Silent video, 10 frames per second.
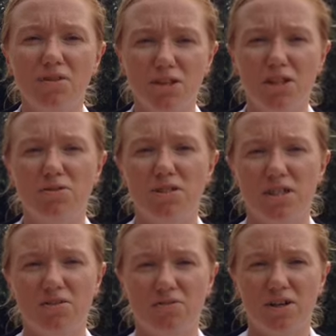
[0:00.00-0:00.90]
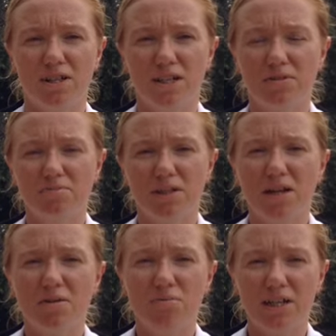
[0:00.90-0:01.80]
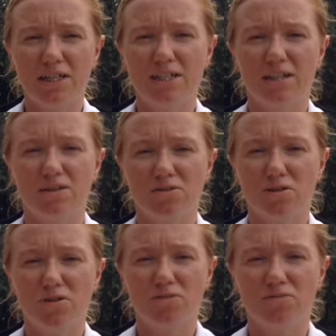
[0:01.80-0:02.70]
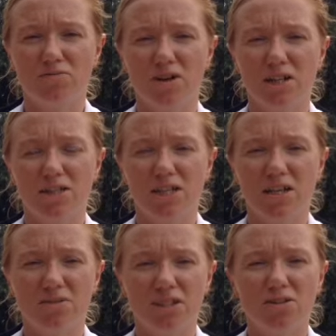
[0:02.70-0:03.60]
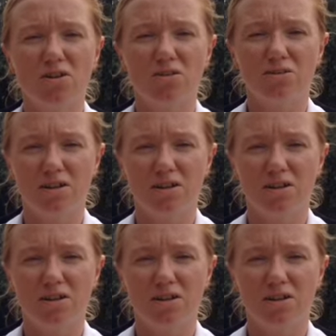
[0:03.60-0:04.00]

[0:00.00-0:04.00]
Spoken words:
you do see a fire, please call fire service on